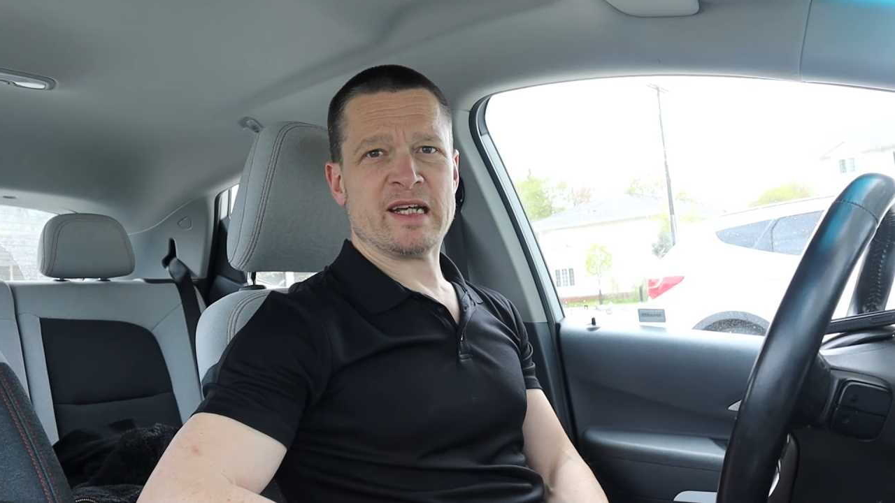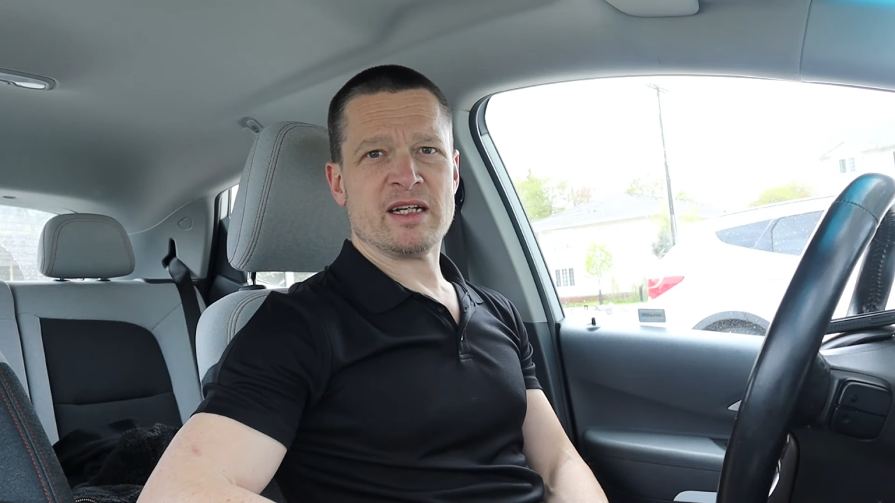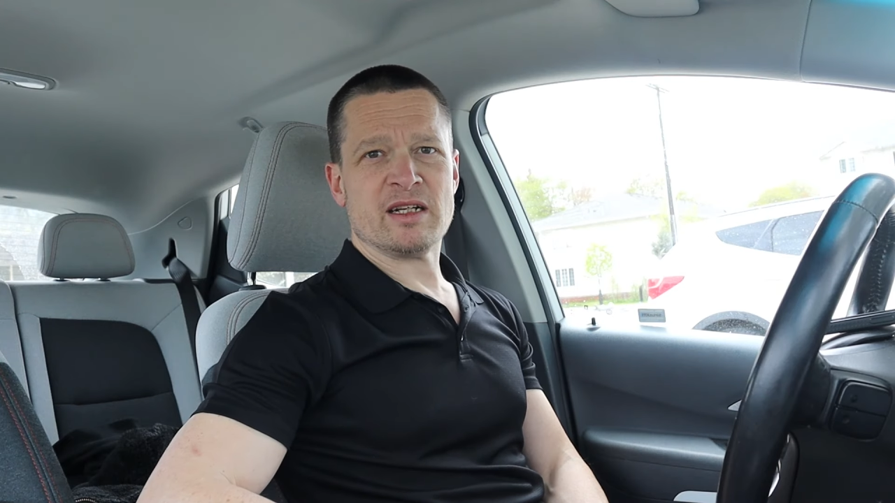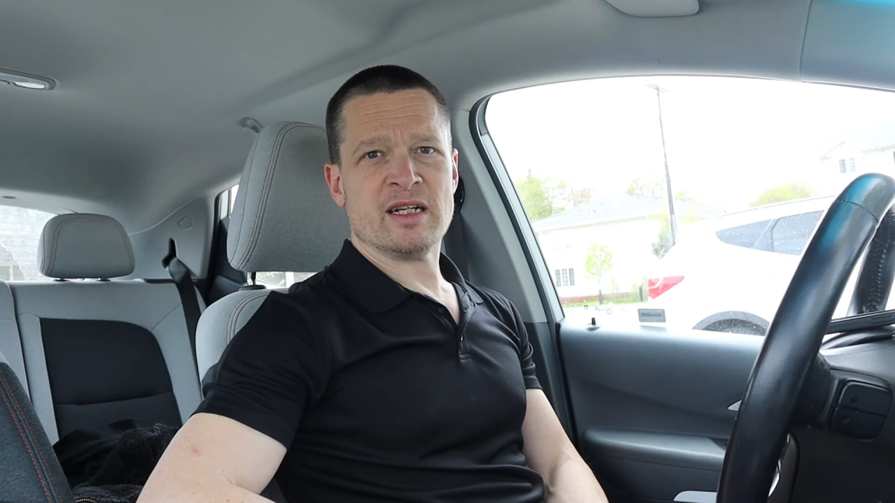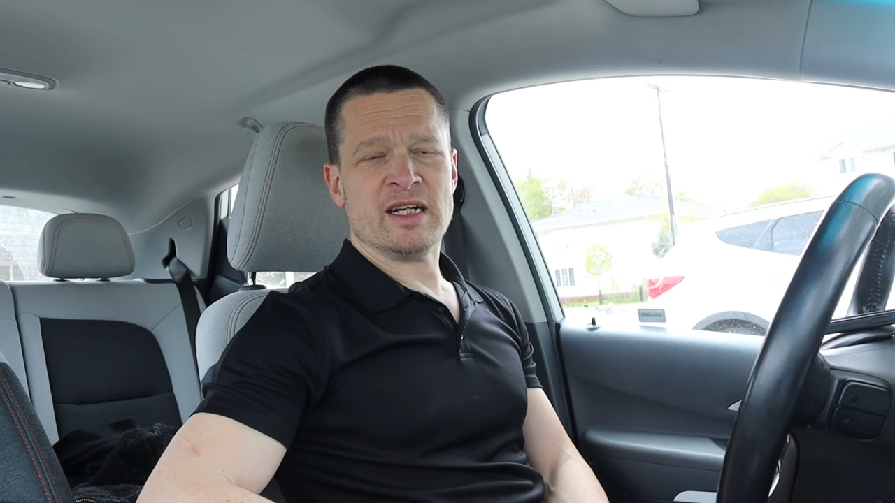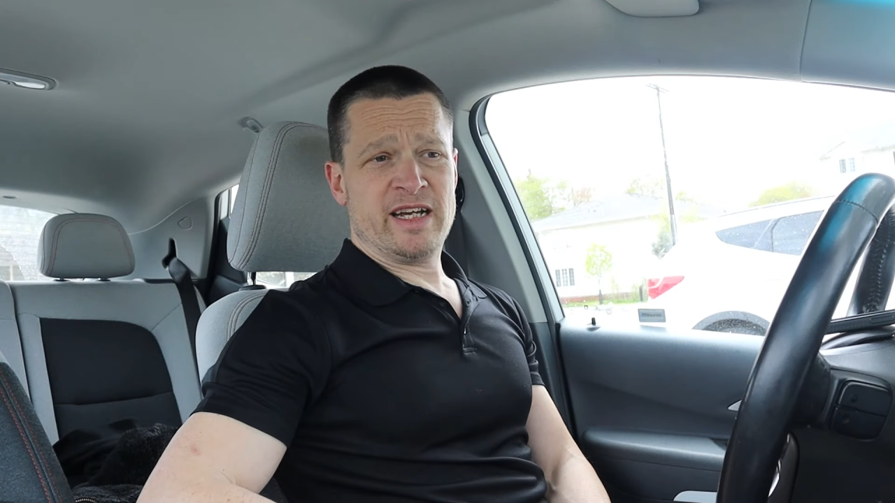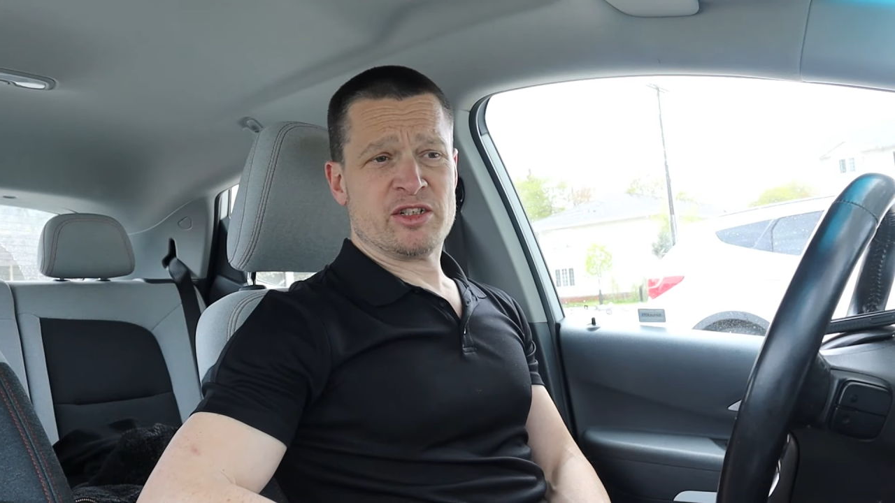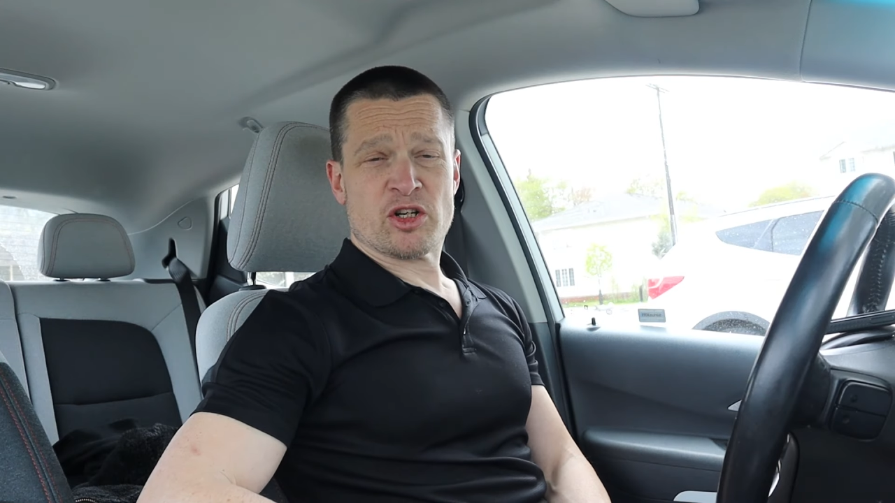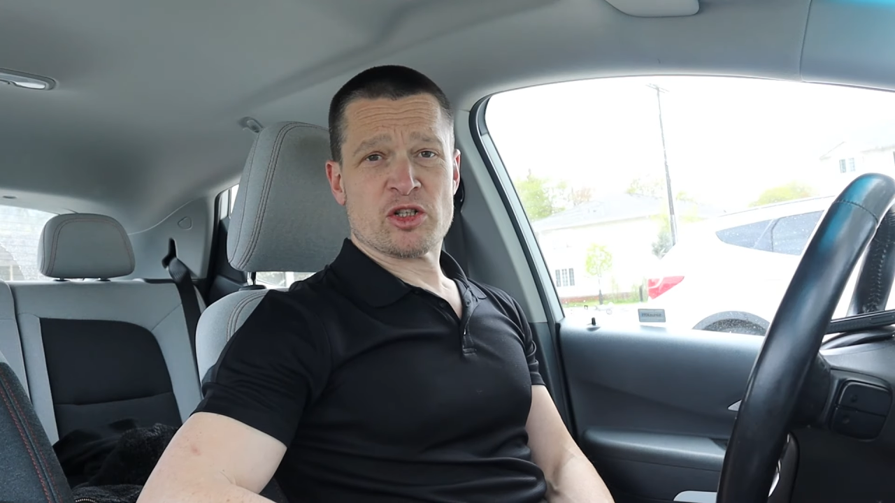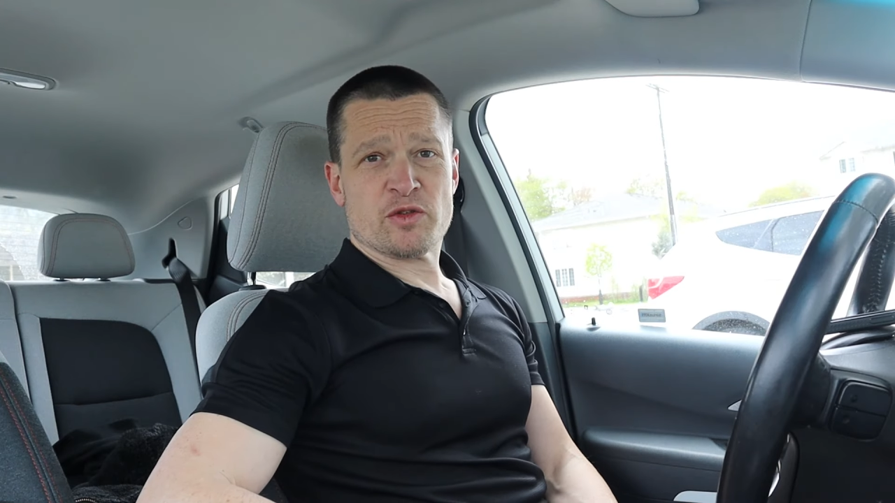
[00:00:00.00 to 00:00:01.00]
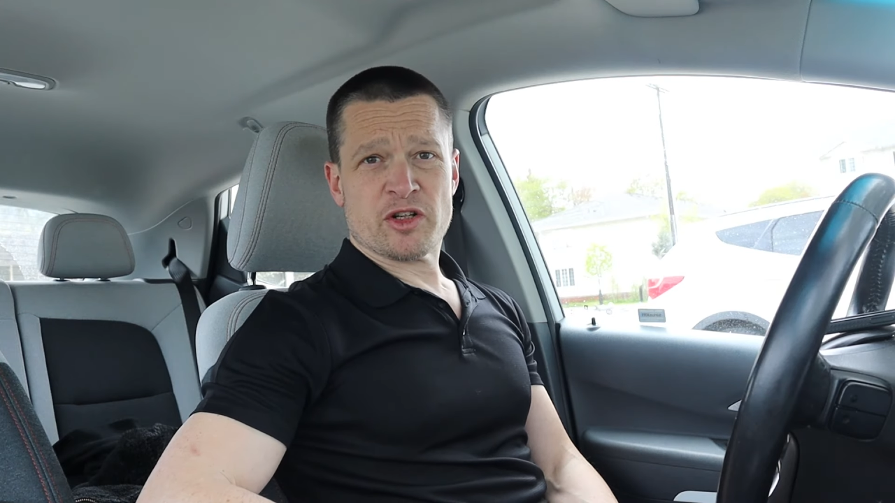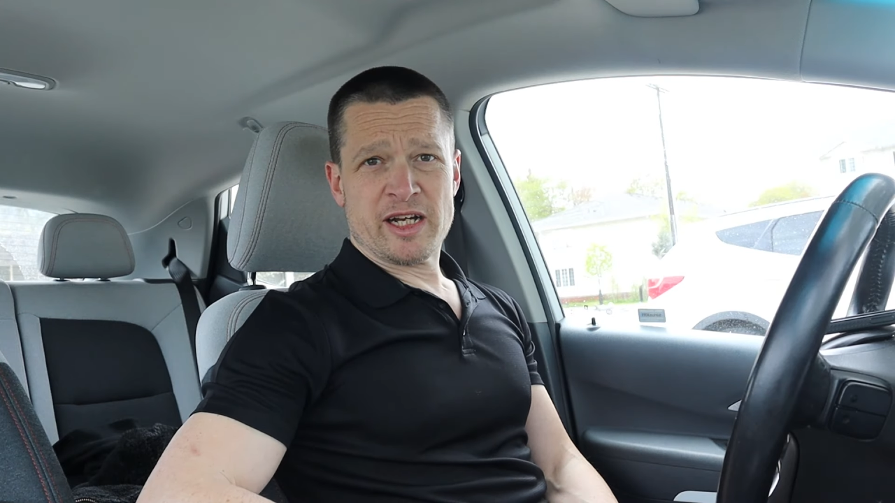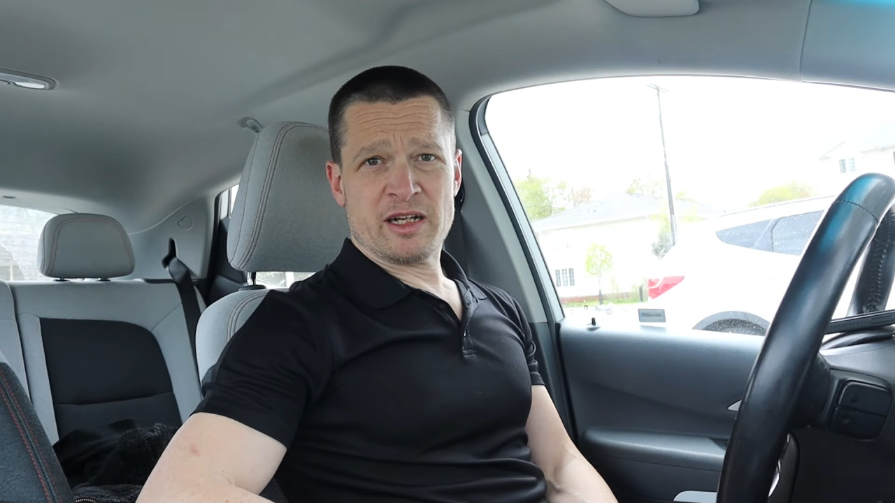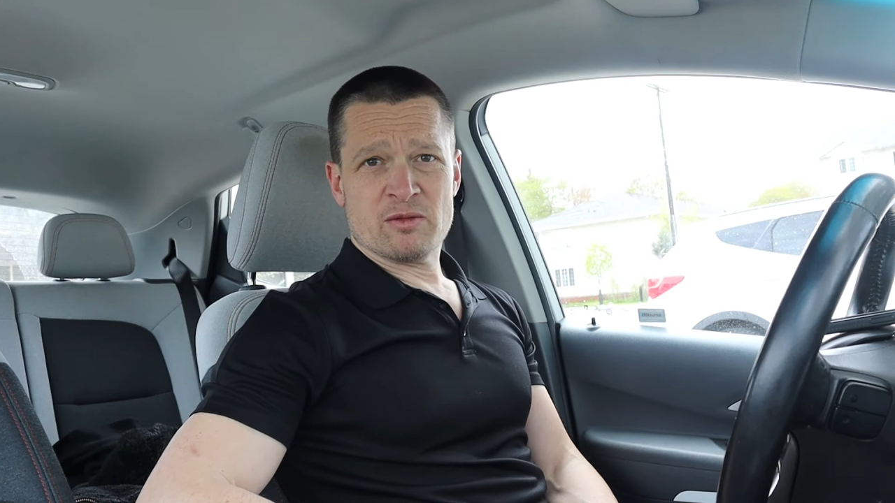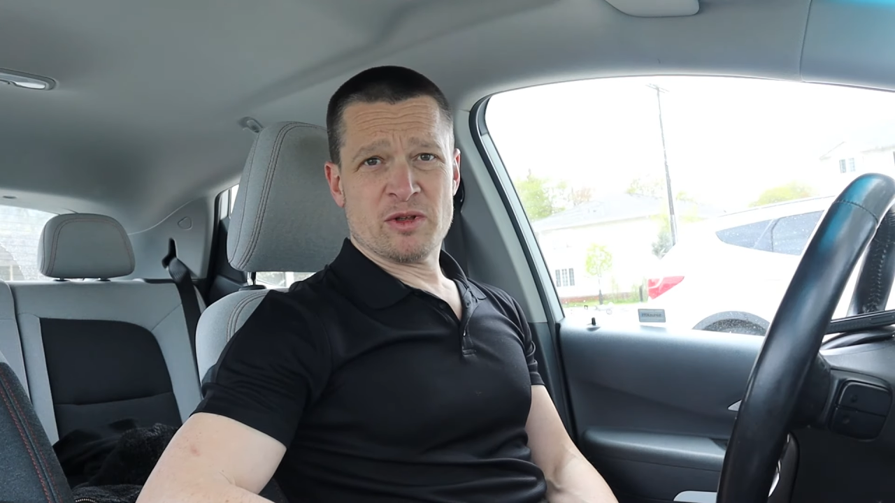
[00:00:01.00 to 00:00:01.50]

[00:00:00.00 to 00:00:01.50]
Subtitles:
in and charge overnight.